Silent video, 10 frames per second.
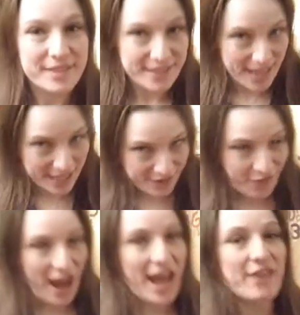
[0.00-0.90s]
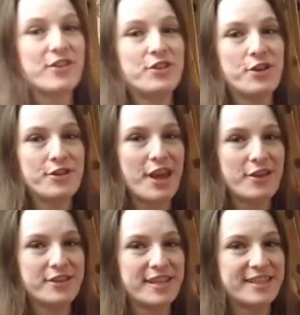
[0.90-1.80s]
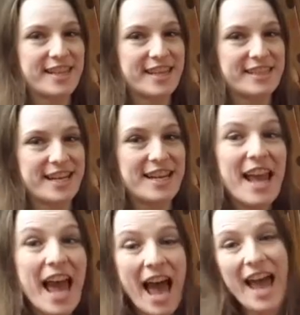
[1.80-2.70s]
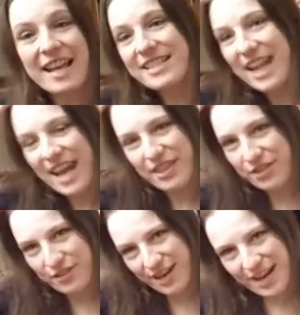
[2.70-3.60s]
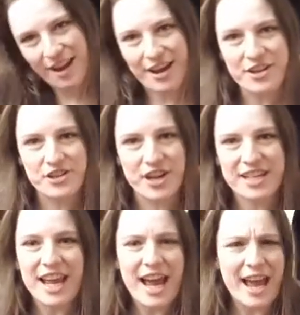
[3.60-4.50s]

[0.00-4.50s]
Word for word: Six five in 2016 and day 398